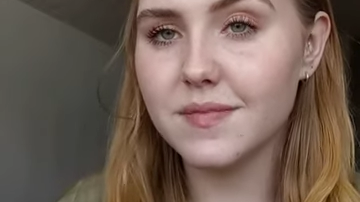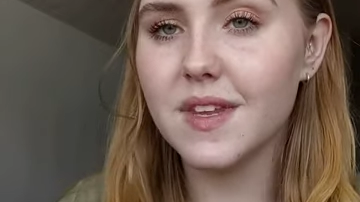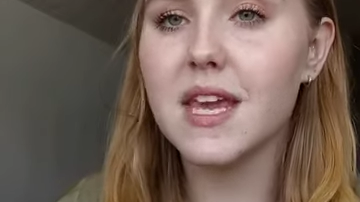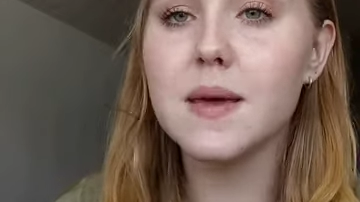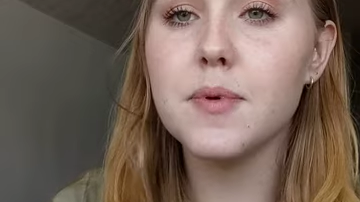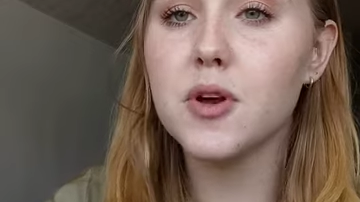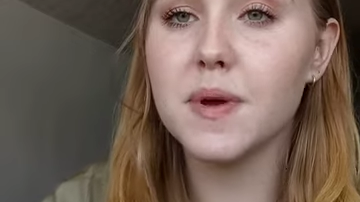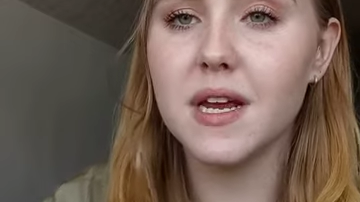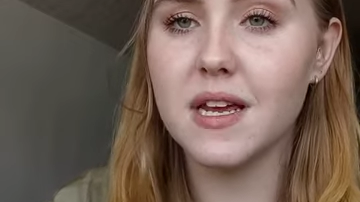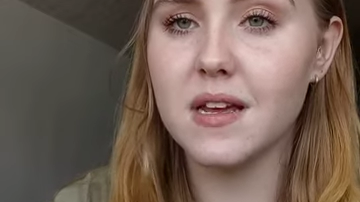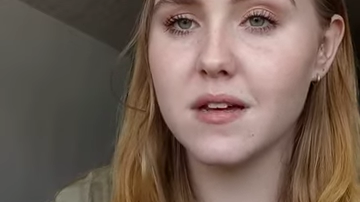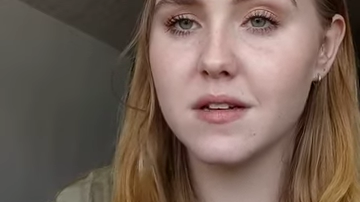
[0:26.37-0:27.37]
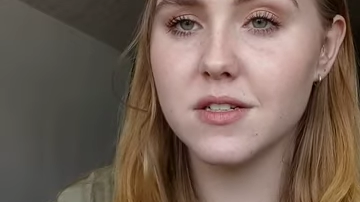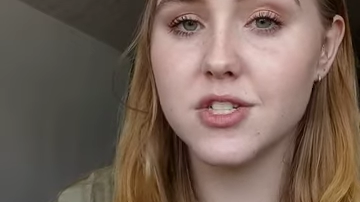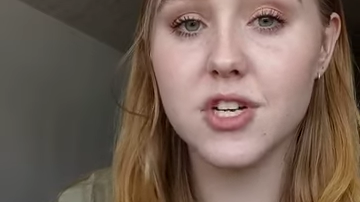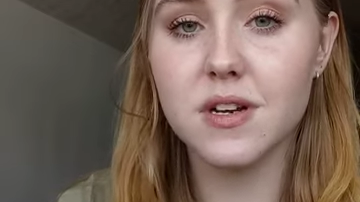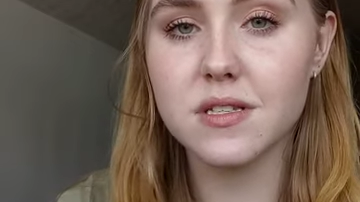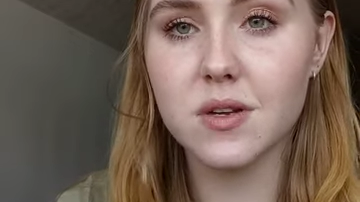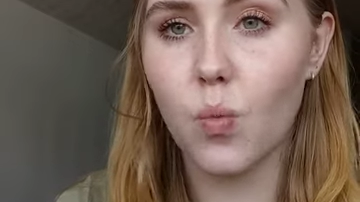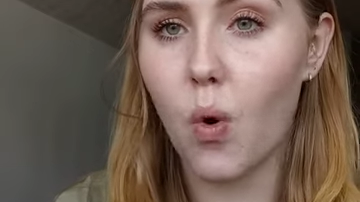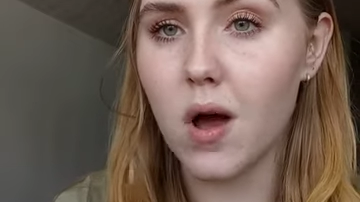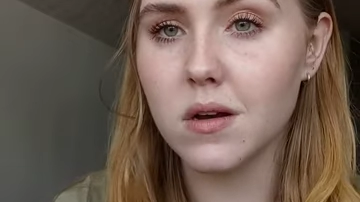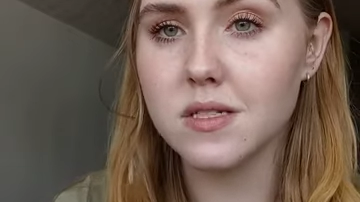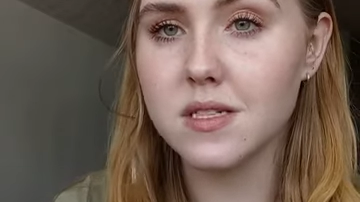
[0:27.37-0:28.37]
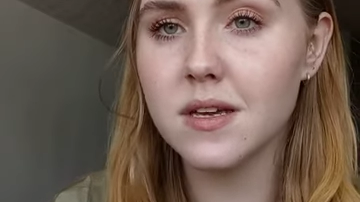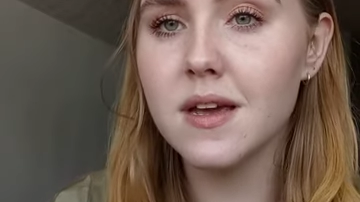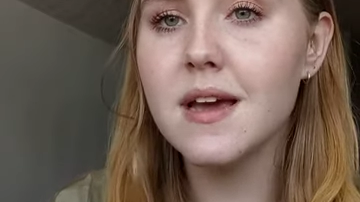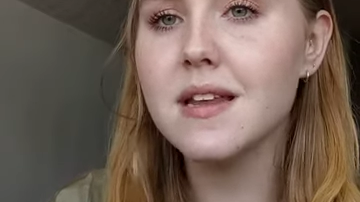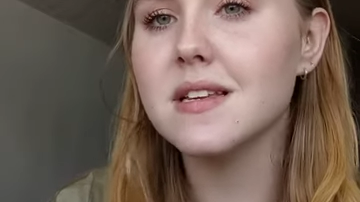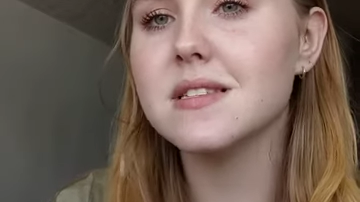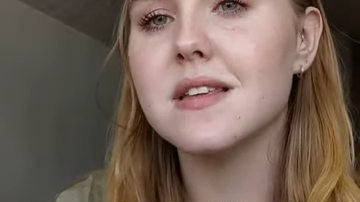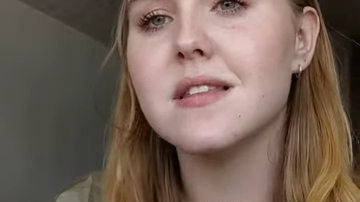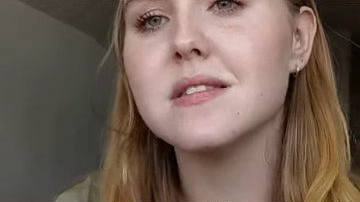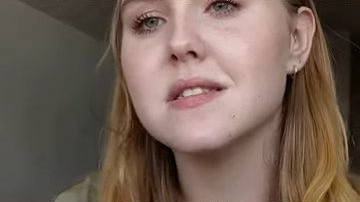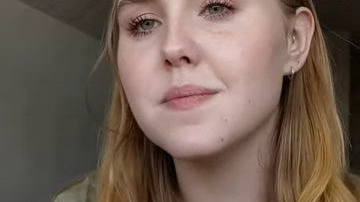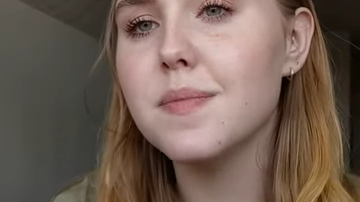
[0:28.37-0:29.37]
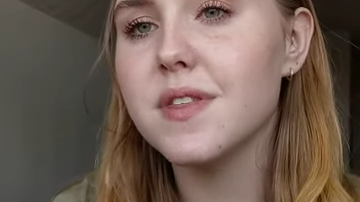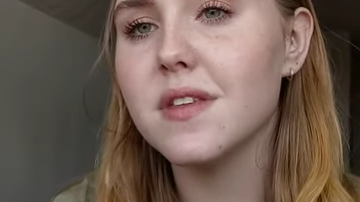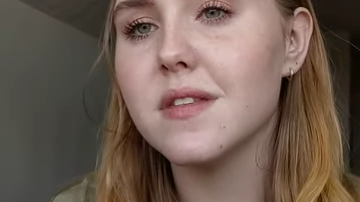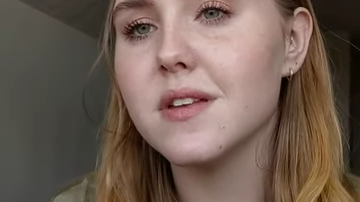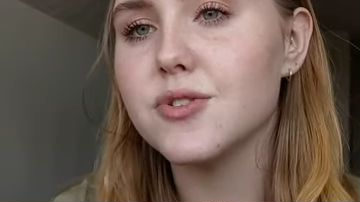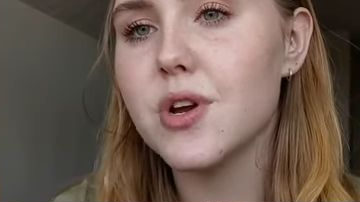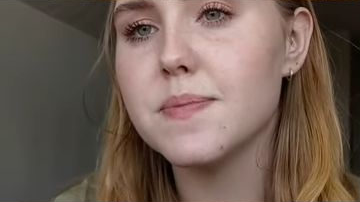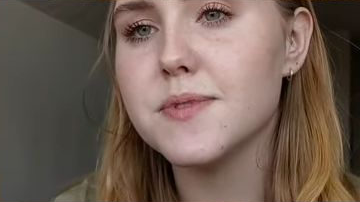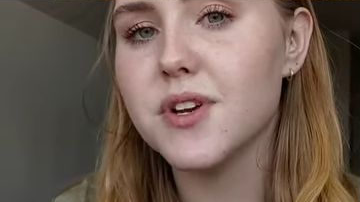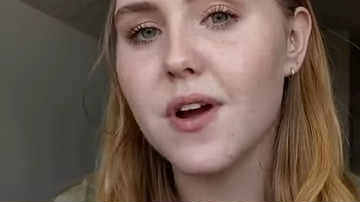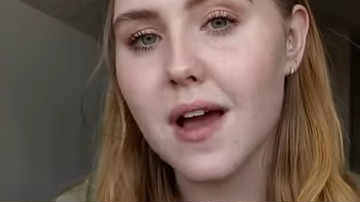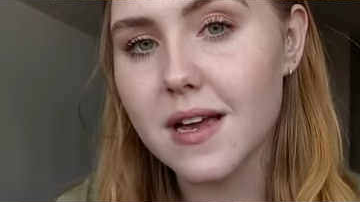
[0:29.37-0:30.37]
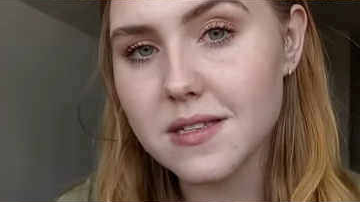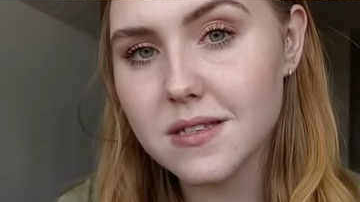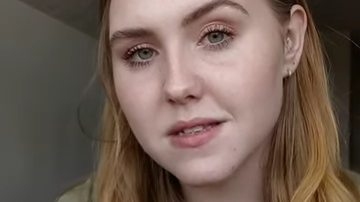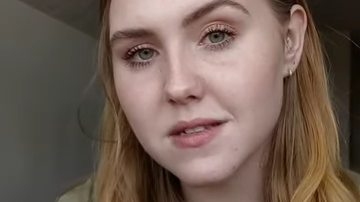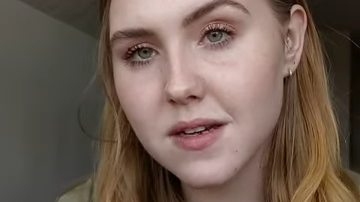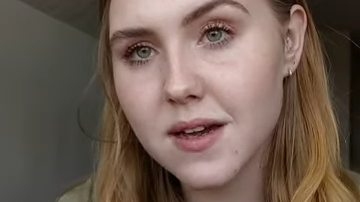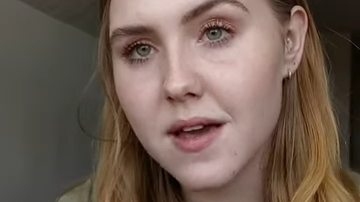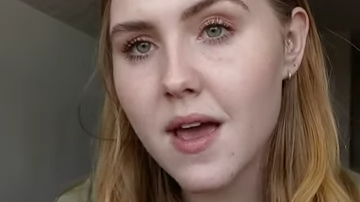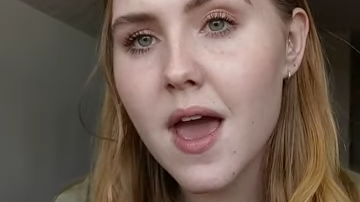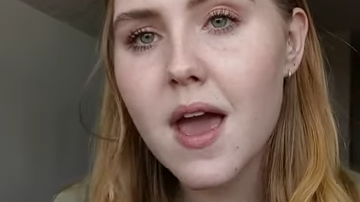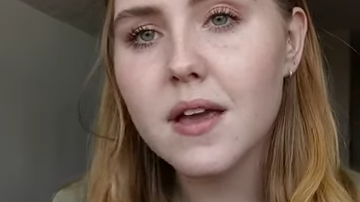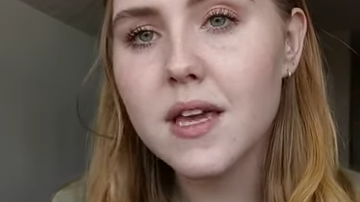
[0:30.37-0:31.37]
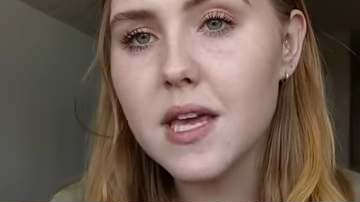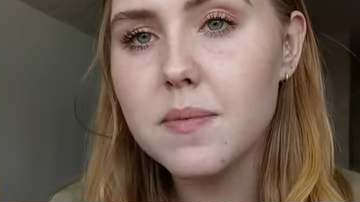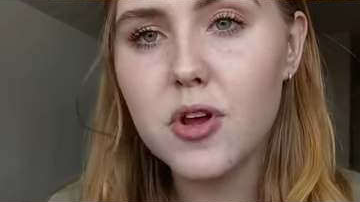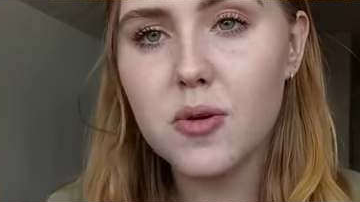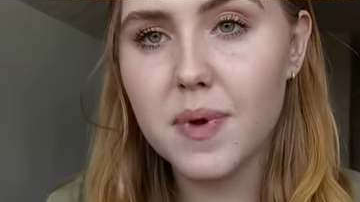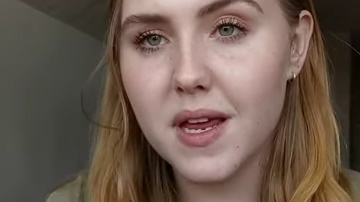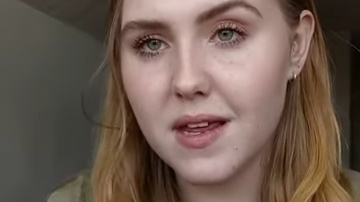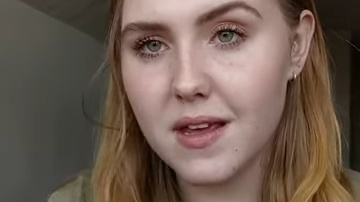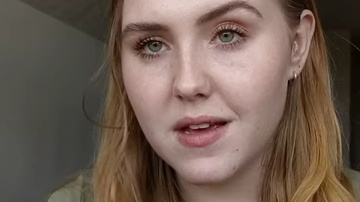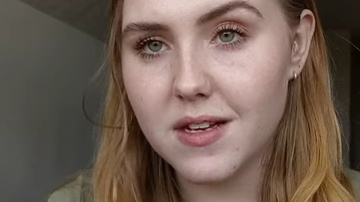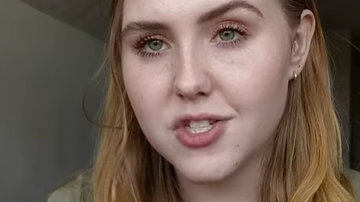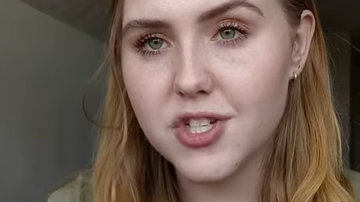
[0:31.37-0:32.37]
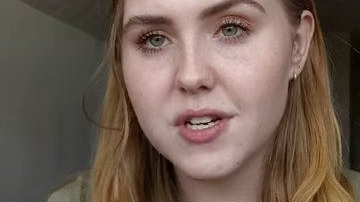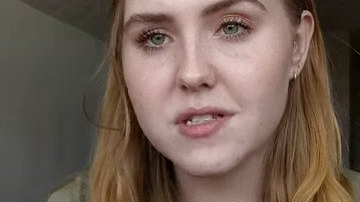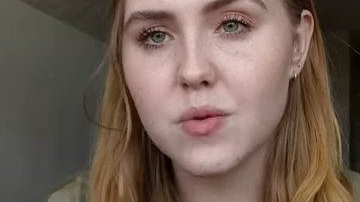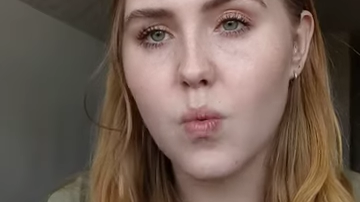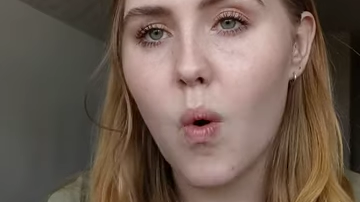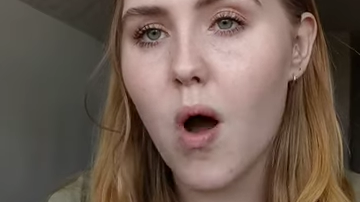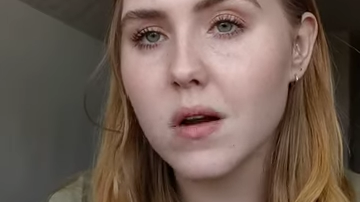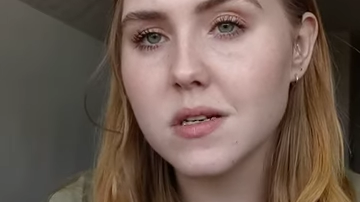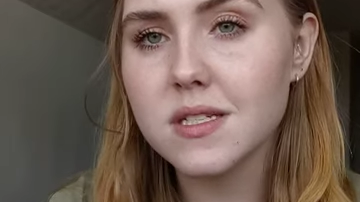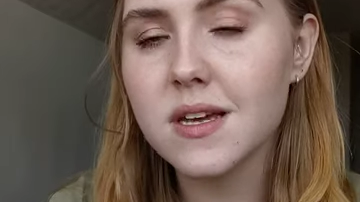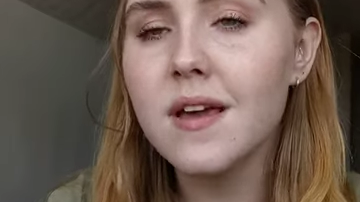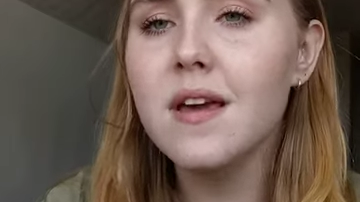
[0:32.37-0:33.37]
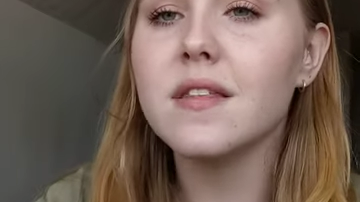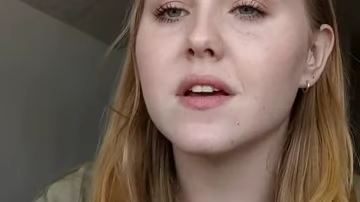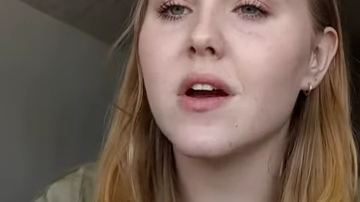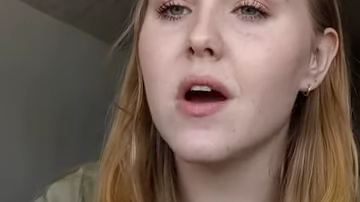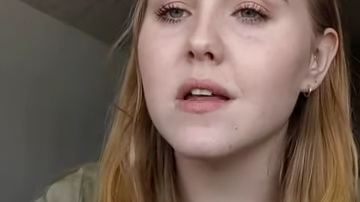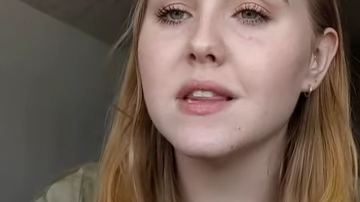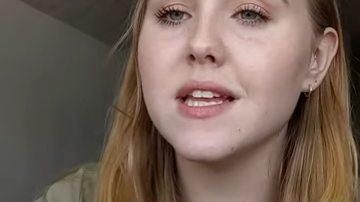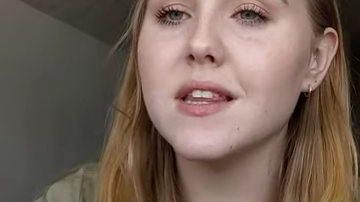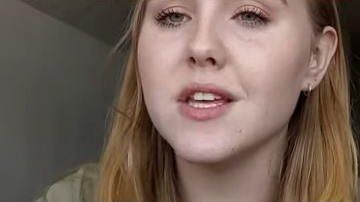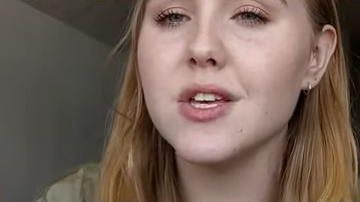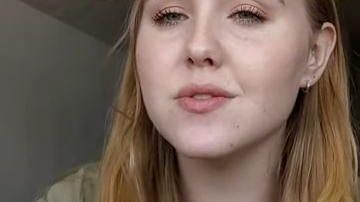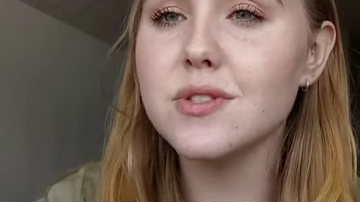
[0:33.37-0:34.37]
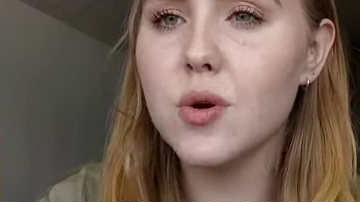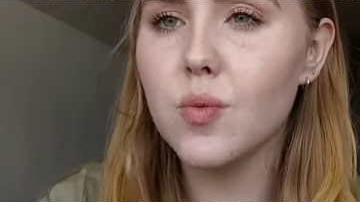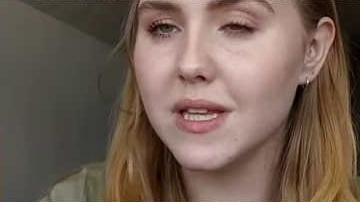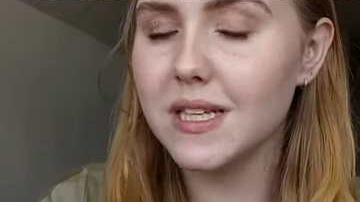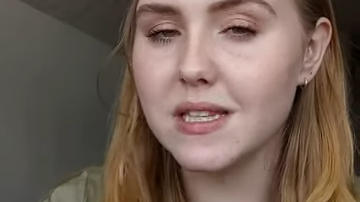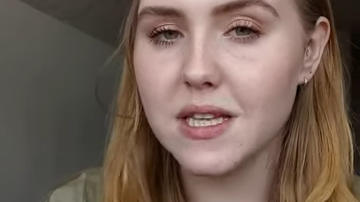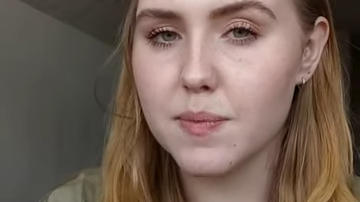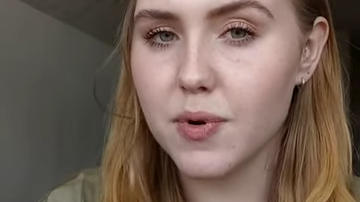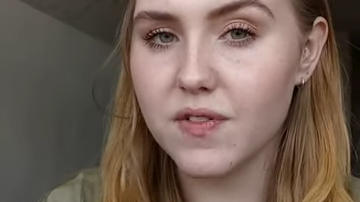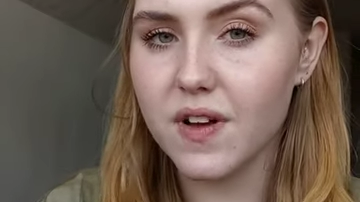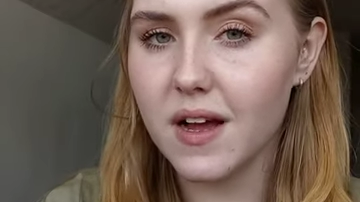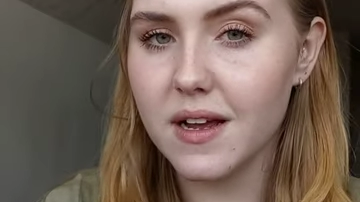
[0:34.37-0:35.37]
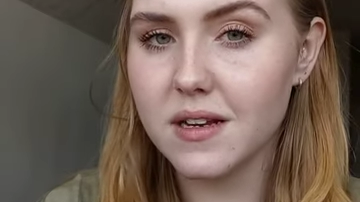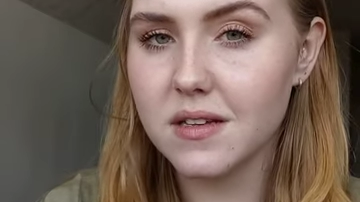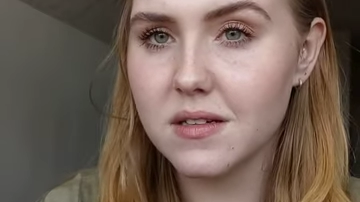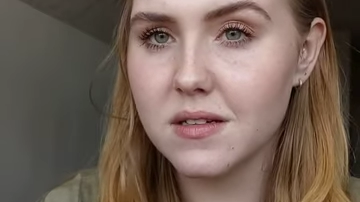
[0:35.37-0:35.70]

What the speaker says: Keep your pity, she doesn't want to see the sympathy that drapes your eyes. Keep your pity, she doesn't want the coddling that you so willingly provide.